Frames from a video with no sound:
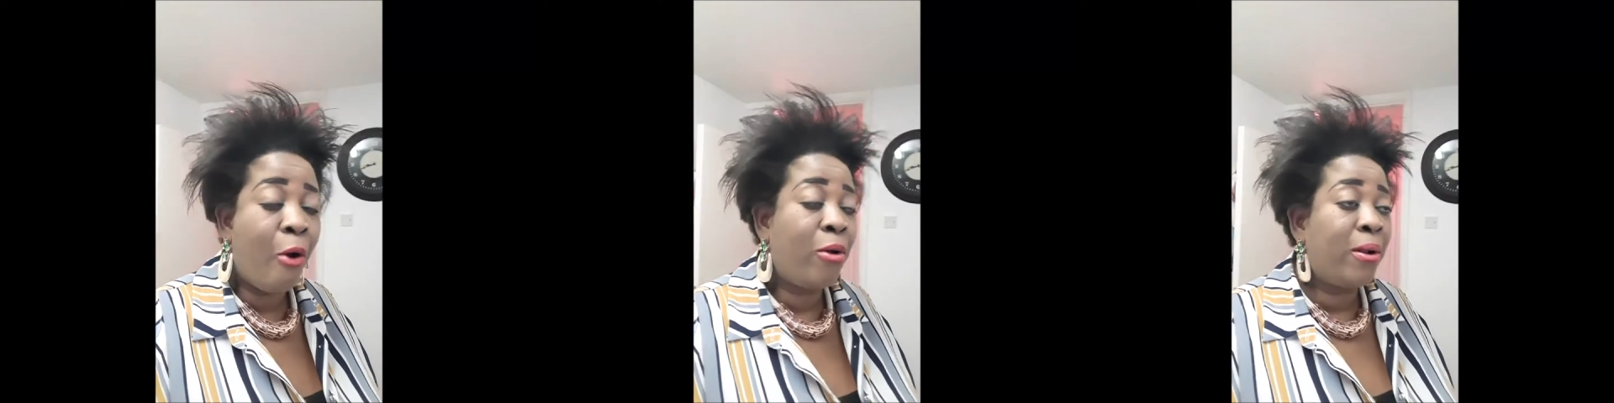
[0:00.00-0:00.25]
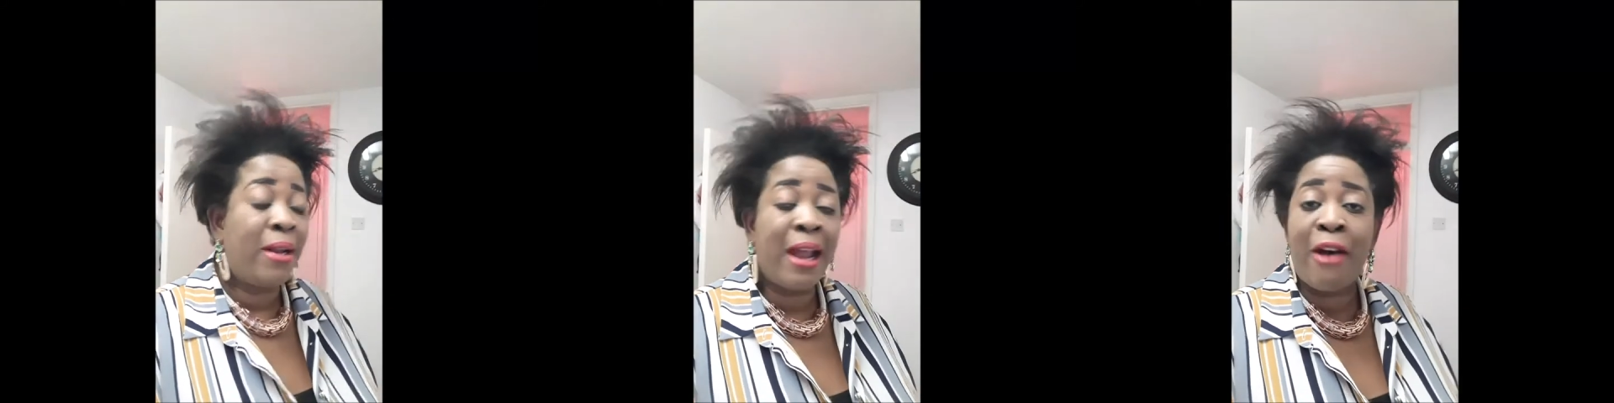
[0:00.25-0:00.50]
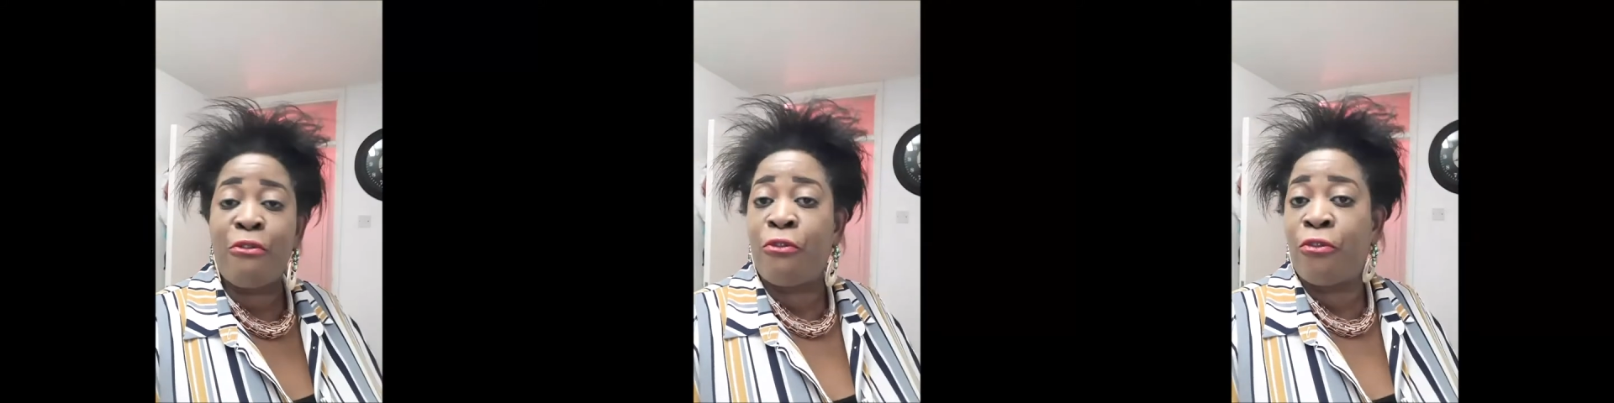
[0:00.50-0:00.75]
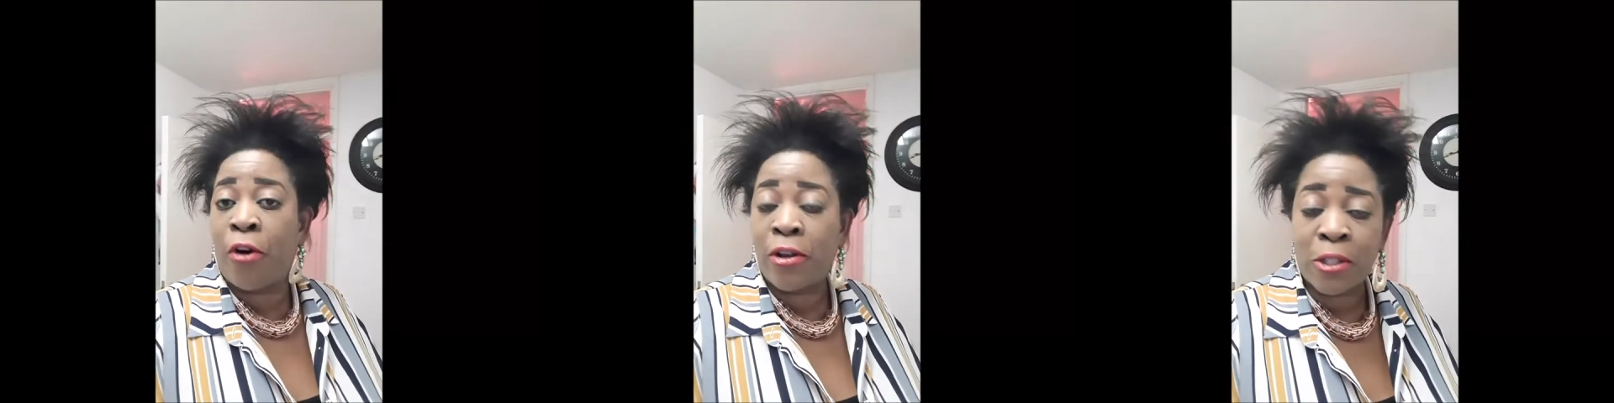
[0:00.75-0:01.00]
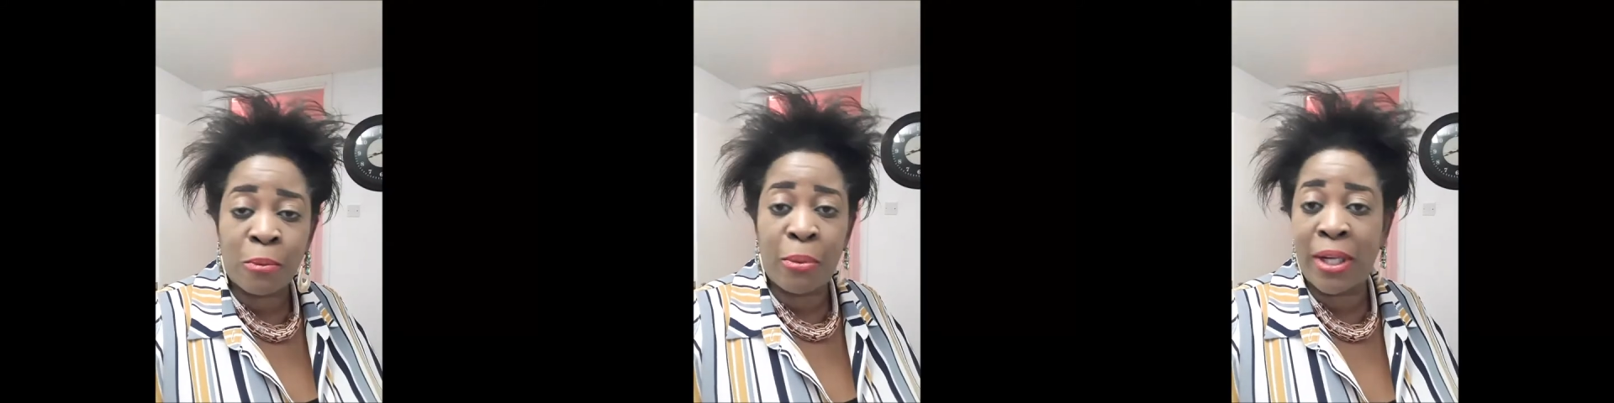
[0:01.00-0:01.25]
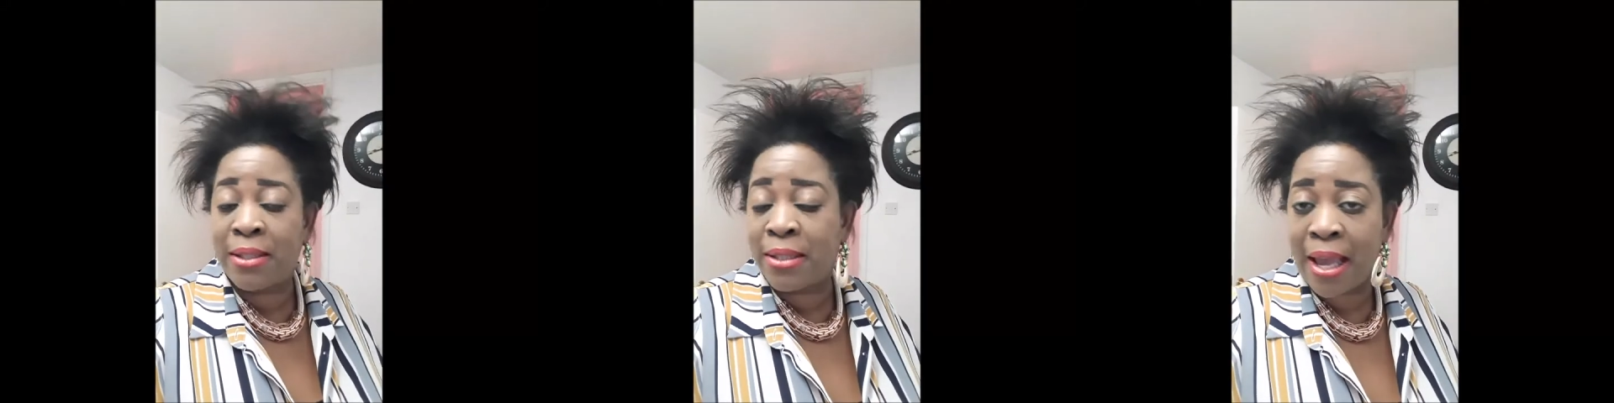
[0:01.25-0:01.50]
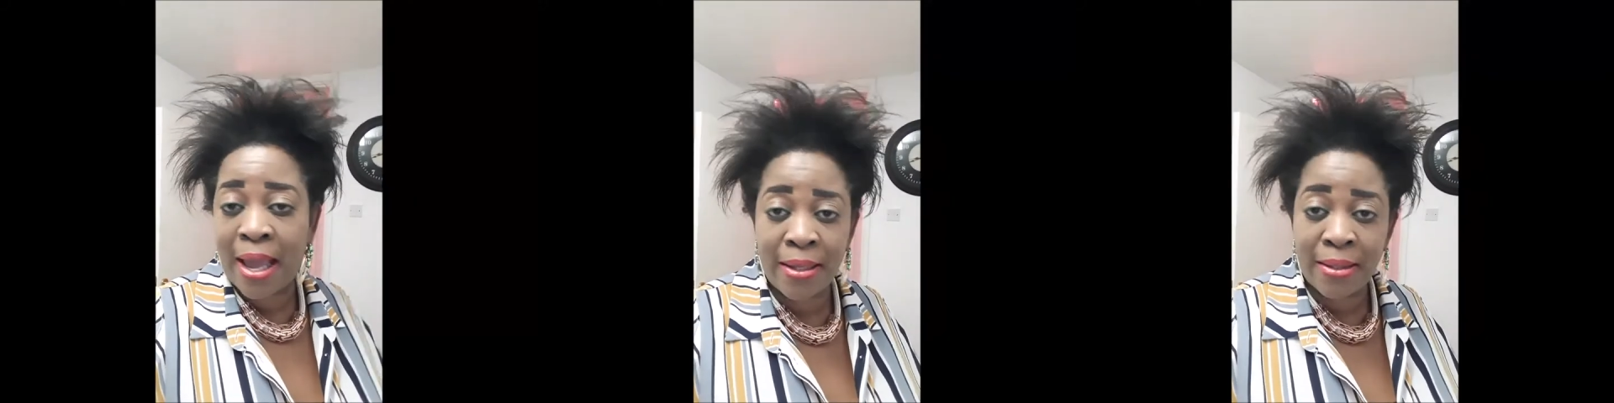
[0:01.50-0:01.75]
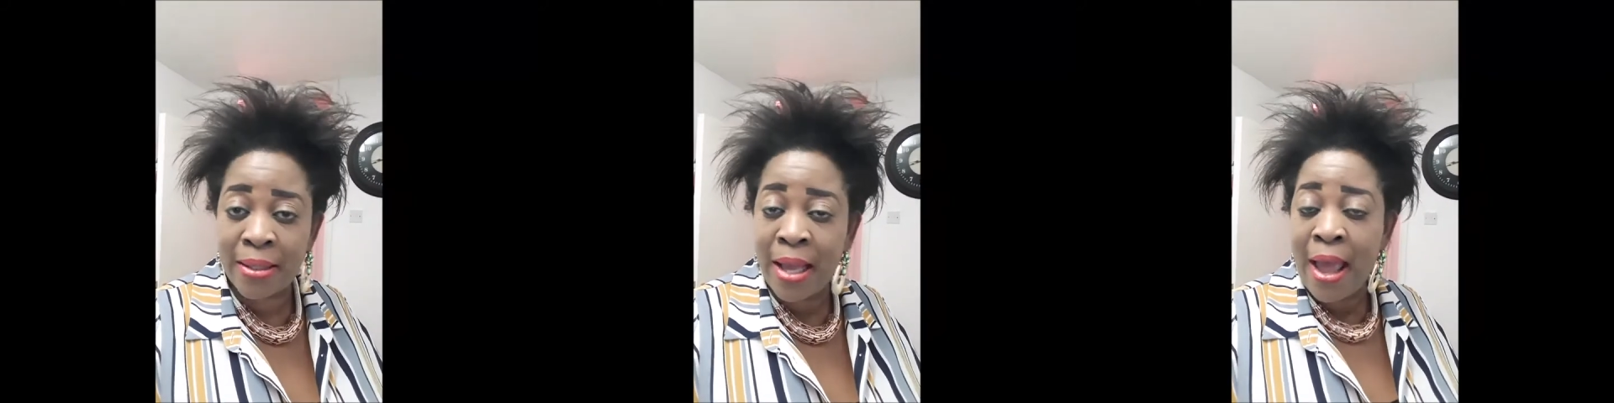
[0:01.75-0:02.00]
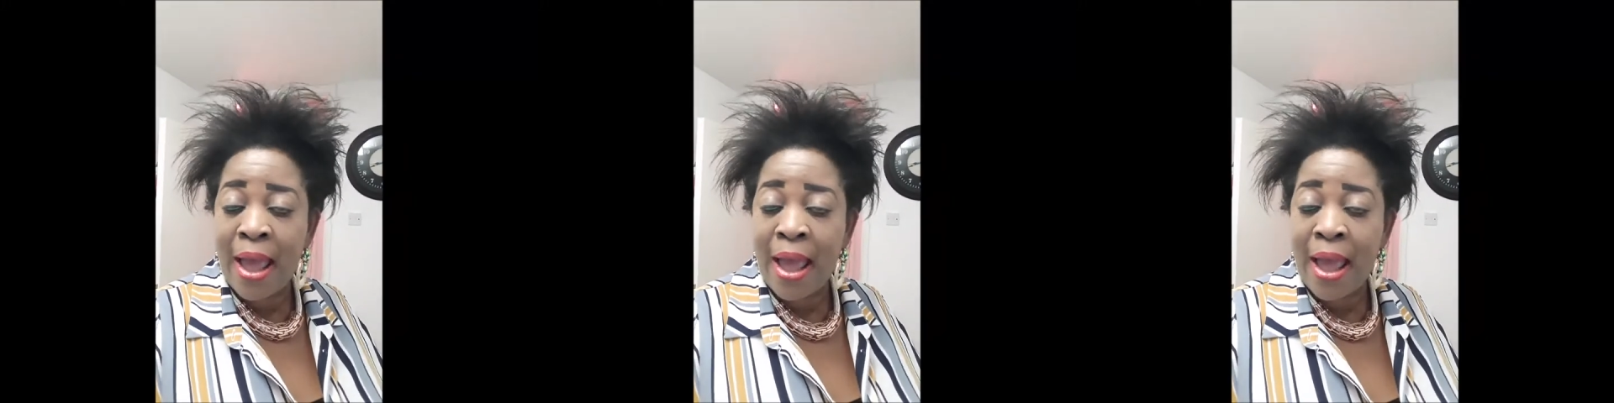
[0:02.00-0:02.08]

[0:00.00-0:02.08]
under false pretense,